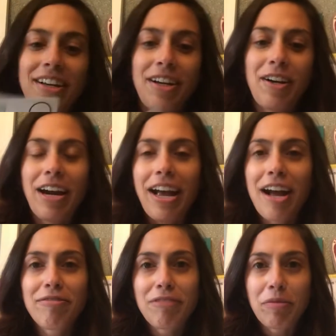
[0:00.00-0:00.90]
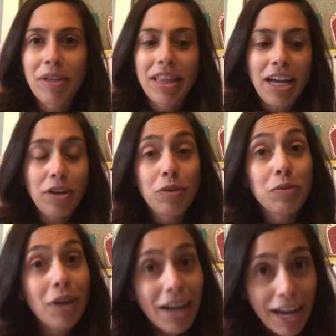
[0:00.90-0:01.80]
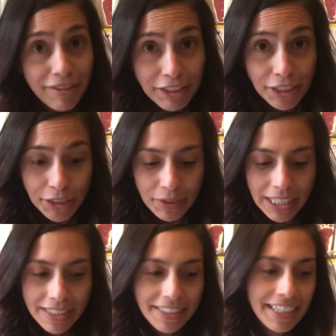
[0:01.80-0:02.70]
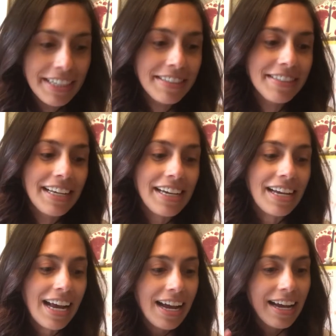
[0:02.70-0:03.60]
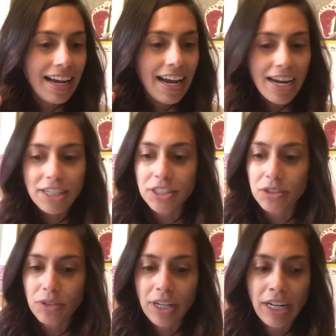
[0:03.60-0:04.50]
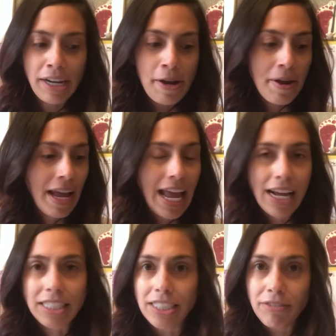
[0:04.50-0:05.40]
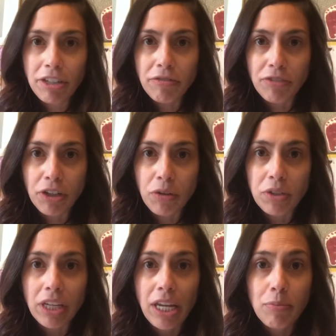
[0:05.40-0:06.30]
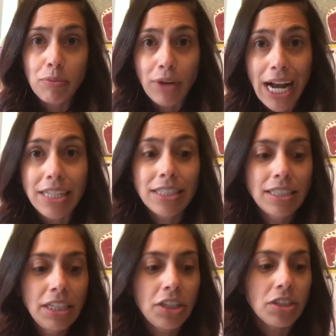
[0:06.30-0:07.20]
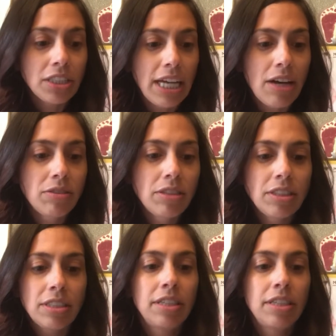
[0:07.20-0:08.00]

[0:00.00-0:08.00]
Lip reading: All right, have fun with that. You do not have to do this. It is an extra activity for you to keep practicing your sounds,